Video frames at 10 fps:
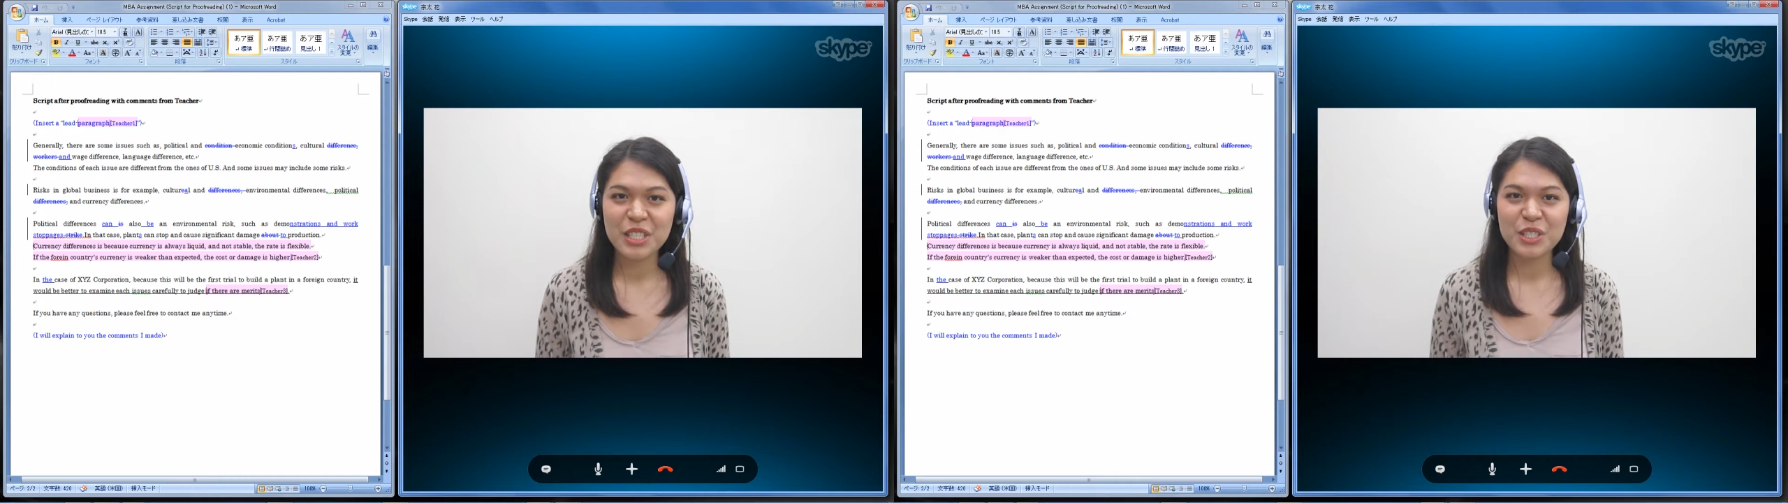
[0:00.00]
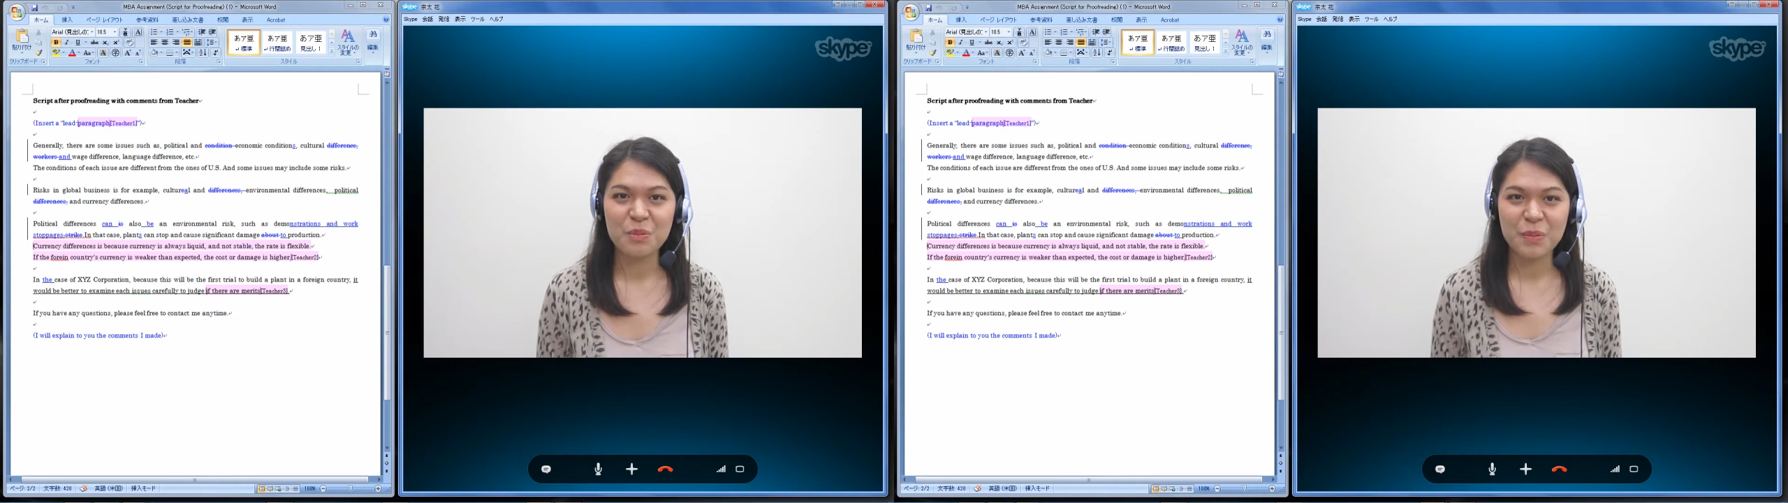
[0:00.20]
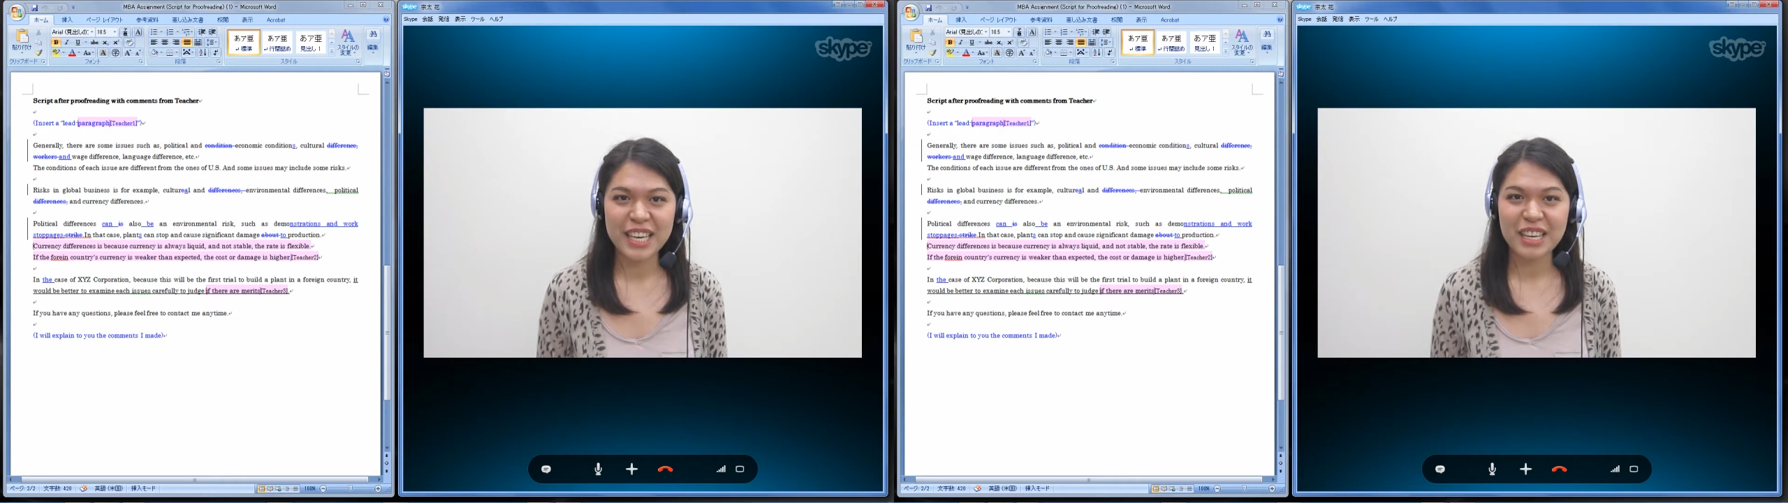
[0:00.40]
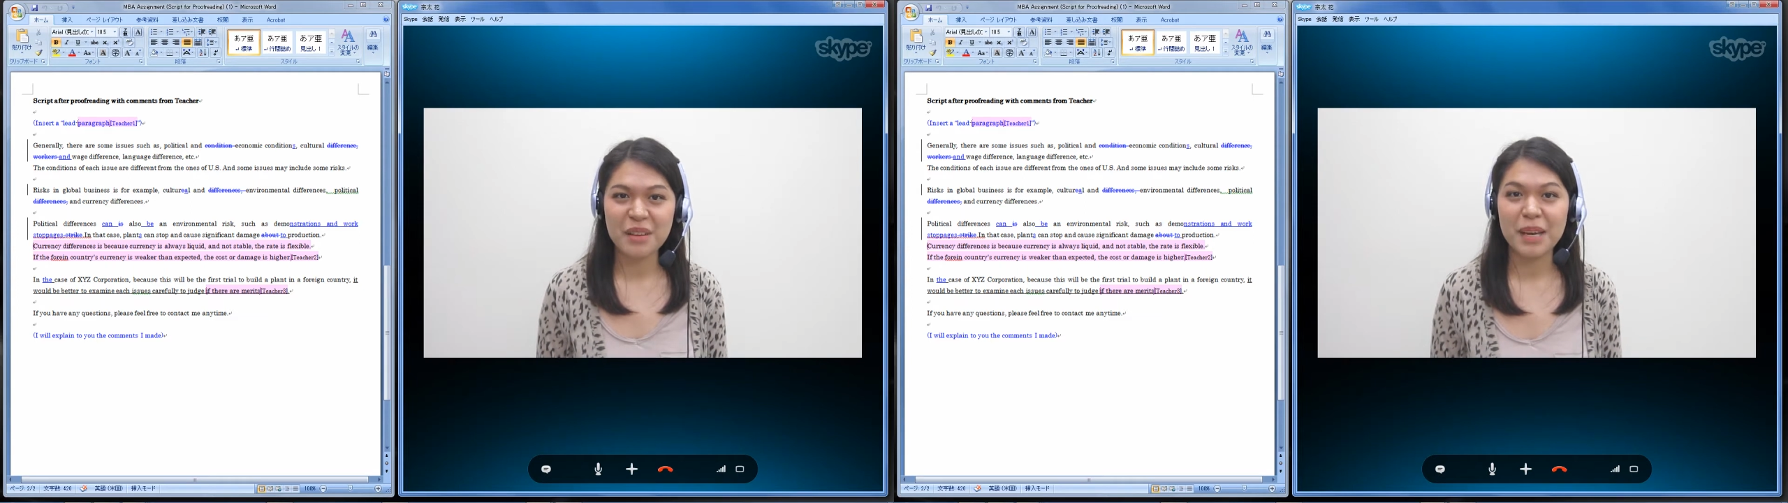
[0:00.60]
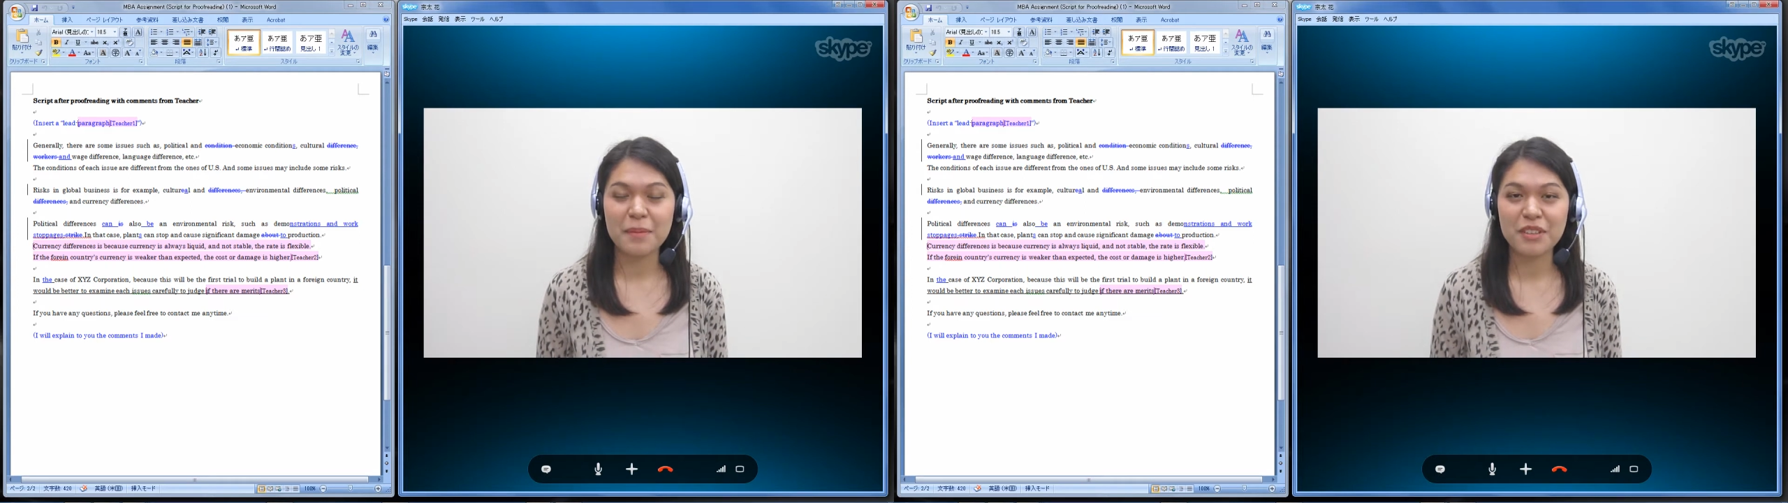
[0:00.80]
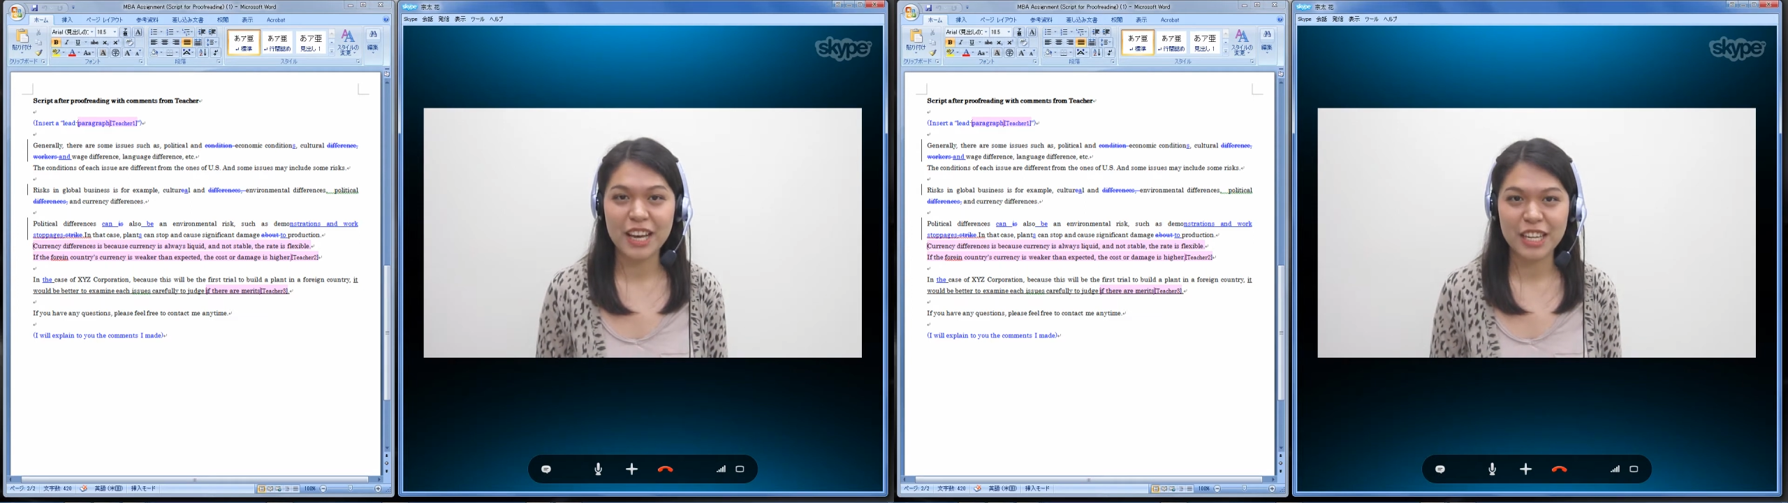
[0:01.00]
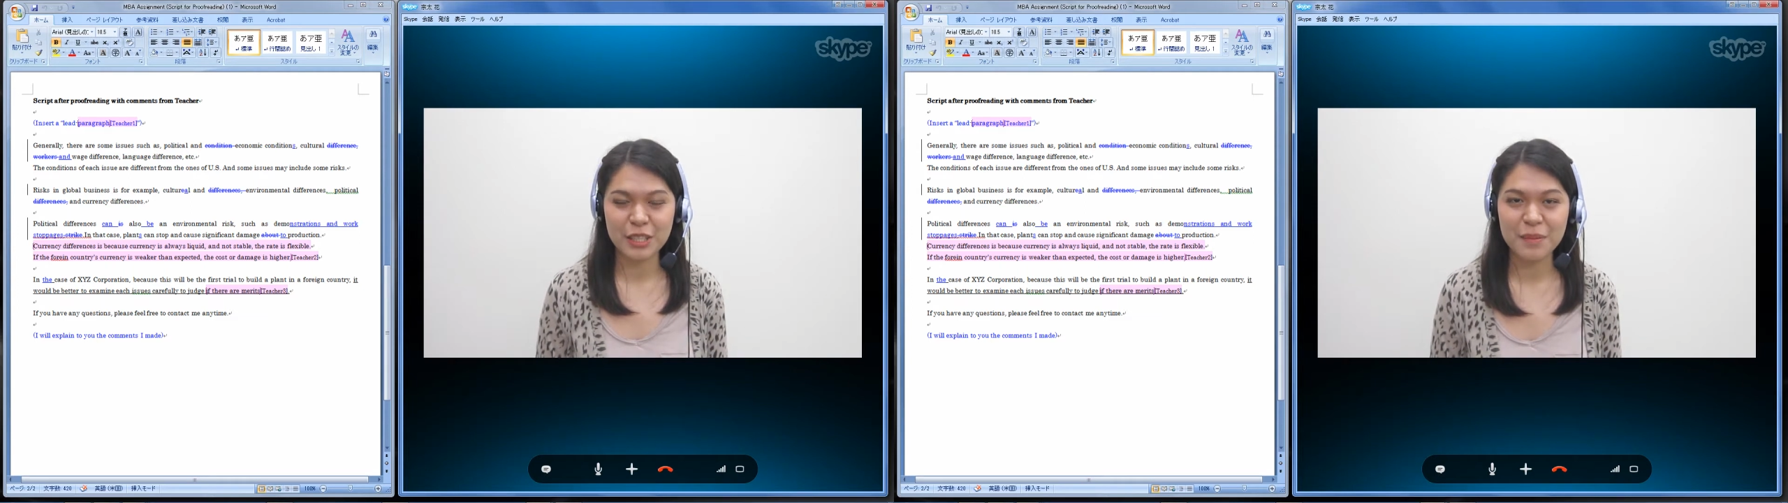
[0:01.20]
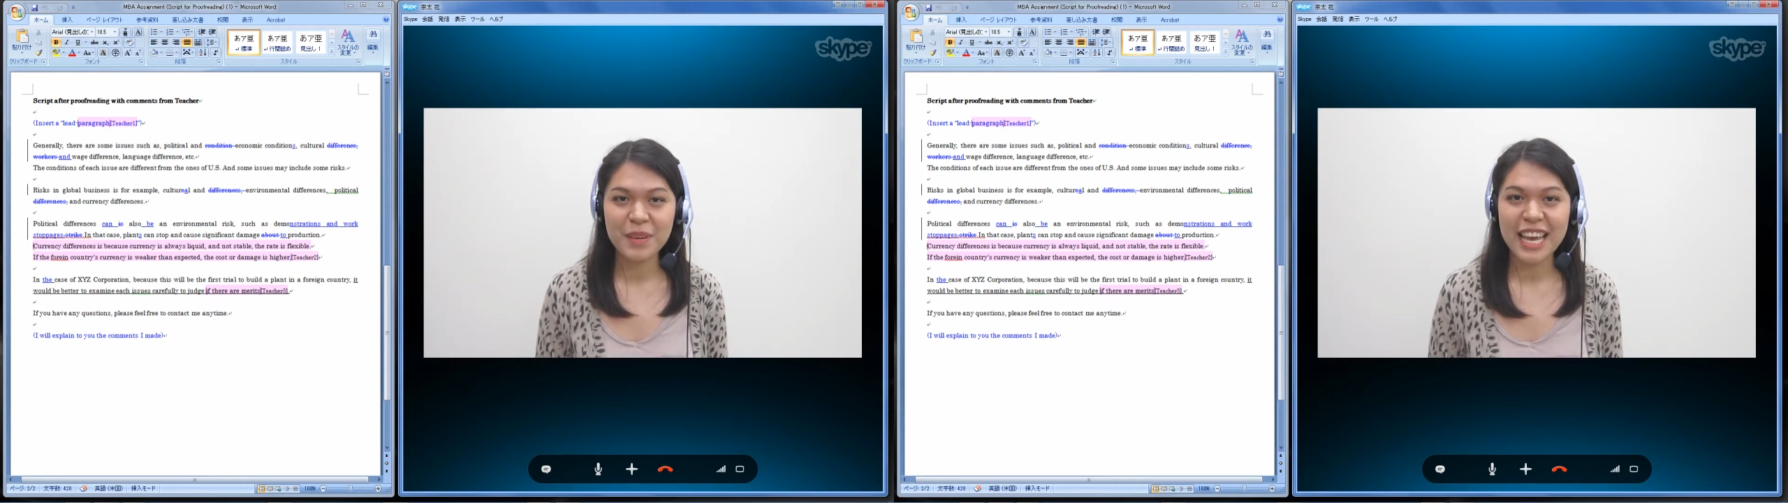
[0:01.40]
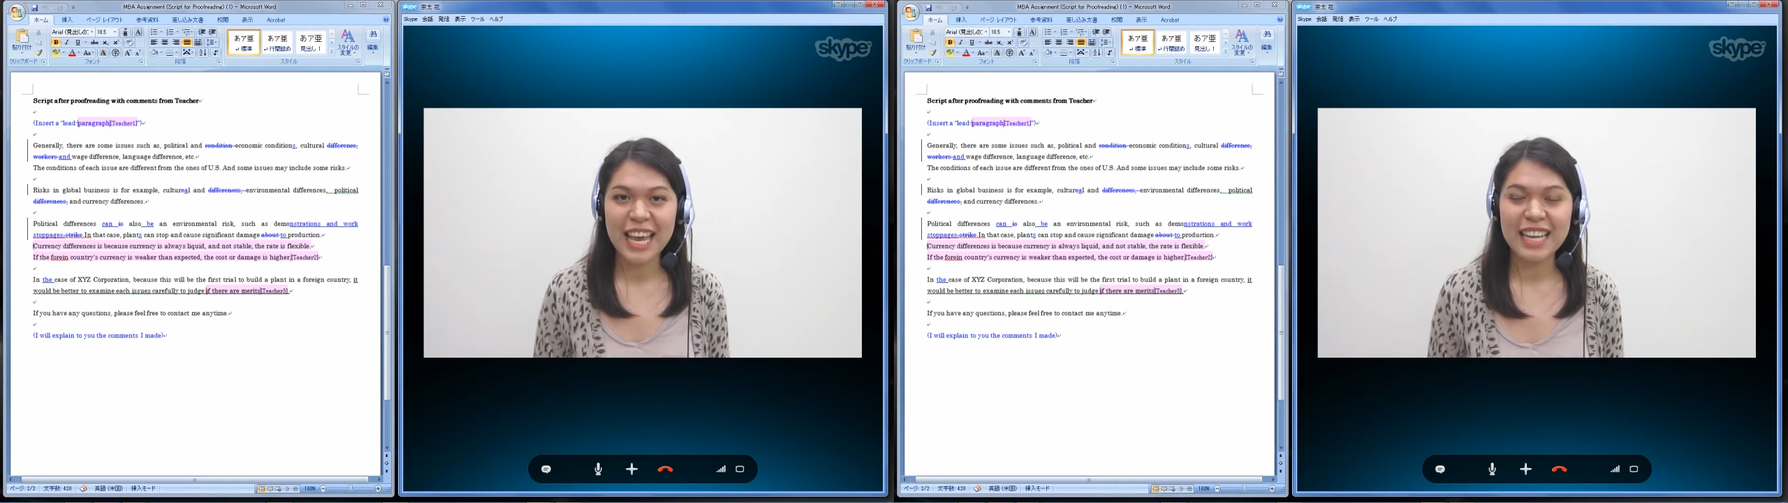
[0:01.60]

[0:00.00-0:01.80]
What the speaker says: to make a memorandum